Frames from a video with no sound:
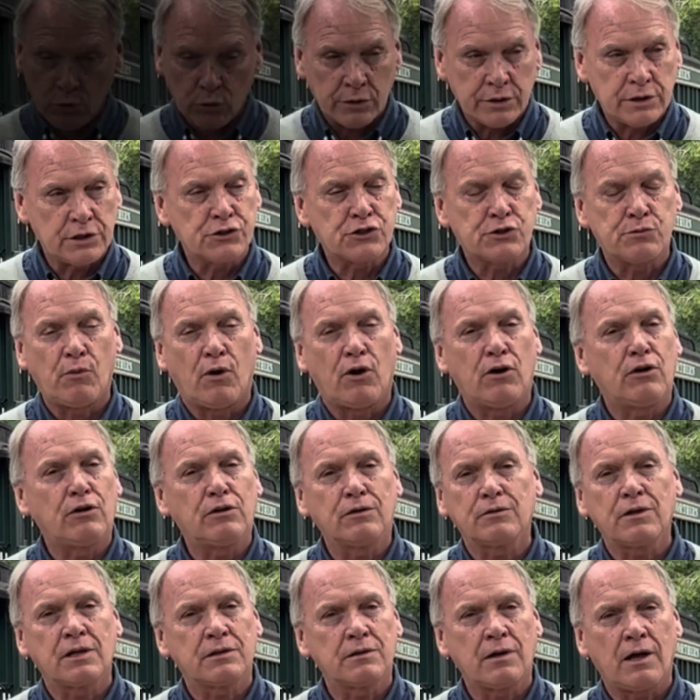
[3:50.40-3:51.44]
were in a
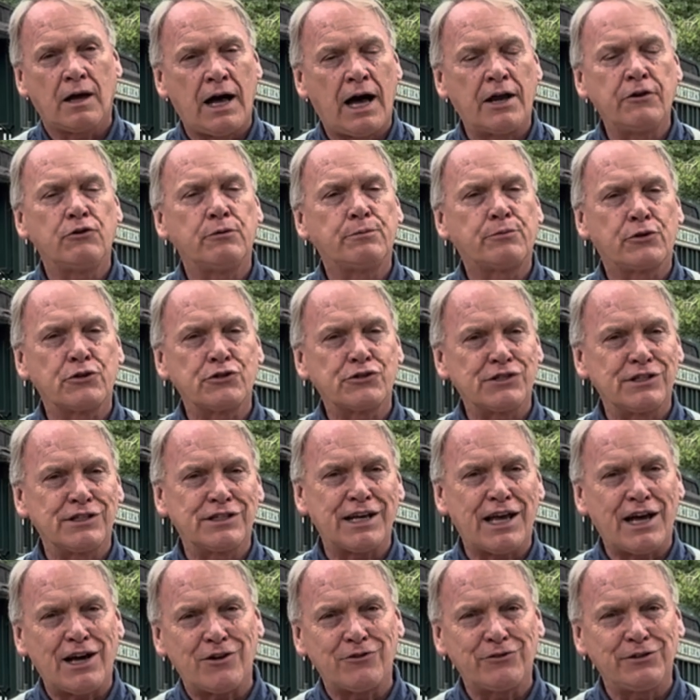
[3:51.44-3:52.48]
small 100-person
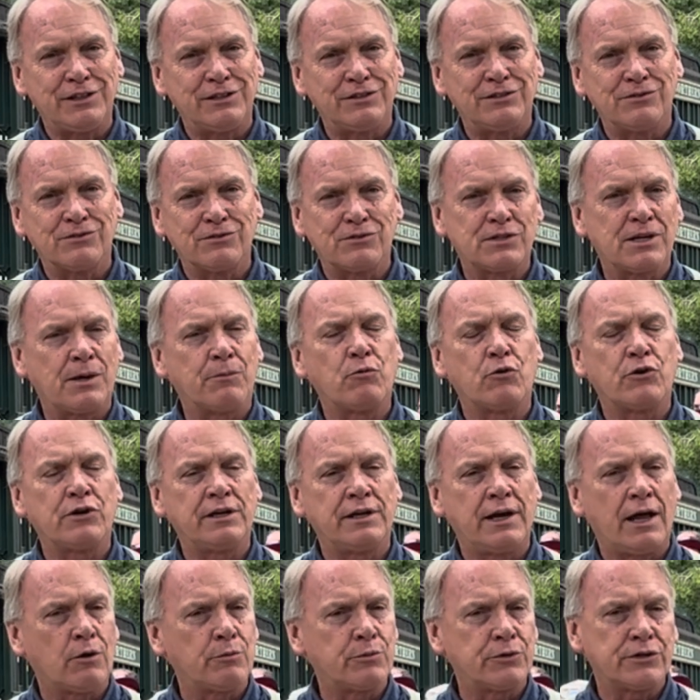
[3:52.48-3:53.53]
town somewhere
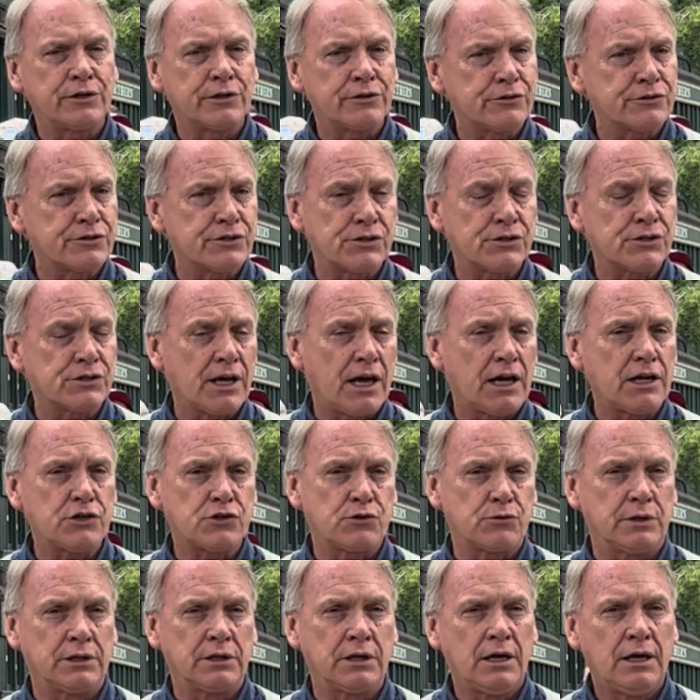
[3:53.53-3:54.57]
in Alberta or
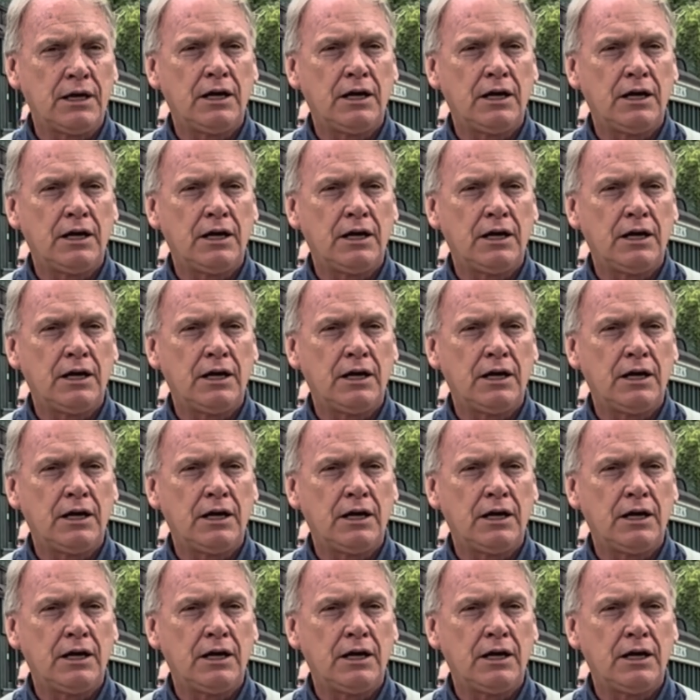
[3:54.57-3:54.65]
Saskatchewan,